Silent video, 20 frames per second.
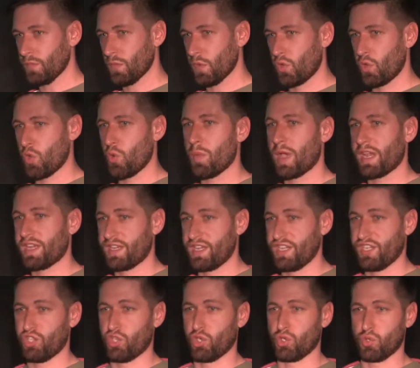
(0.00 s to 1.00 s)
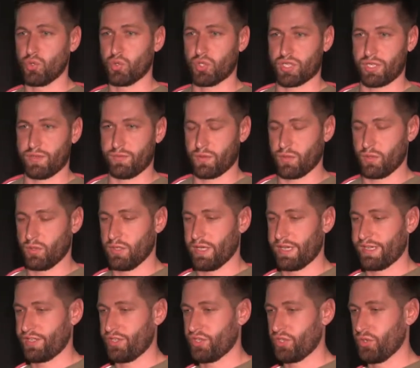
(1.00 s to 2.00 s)
you might need to use if you'd
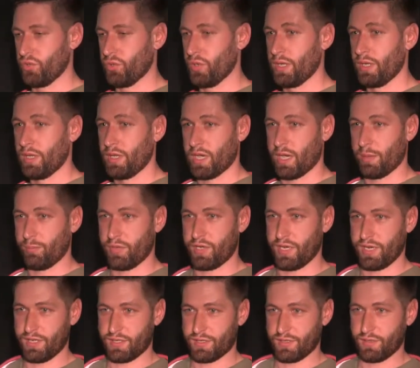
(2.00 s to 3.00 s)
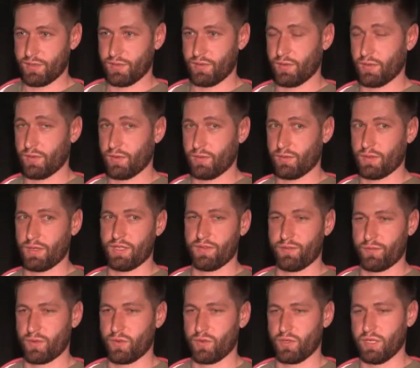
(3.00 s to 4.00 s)
like to update,
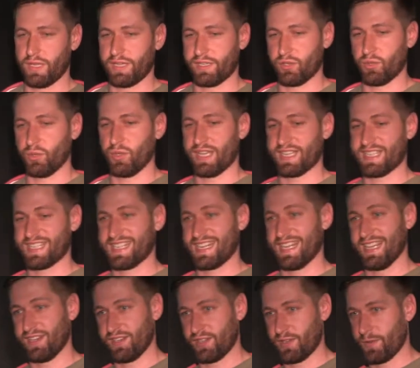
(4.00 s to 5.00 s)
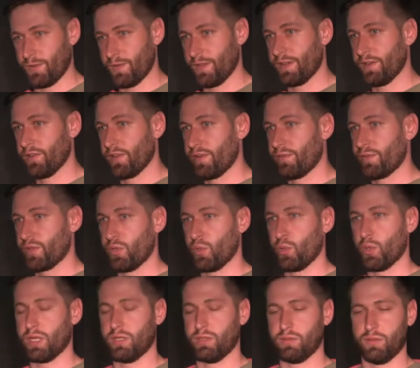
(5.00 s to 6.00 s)
if you'd like to extend the
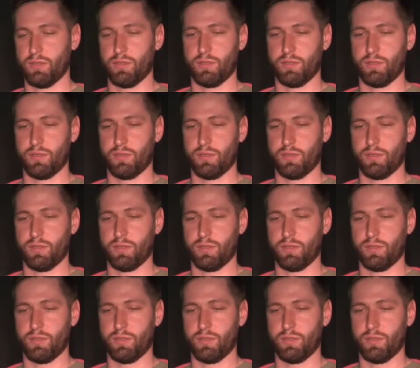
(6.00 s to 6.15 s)
GraphQL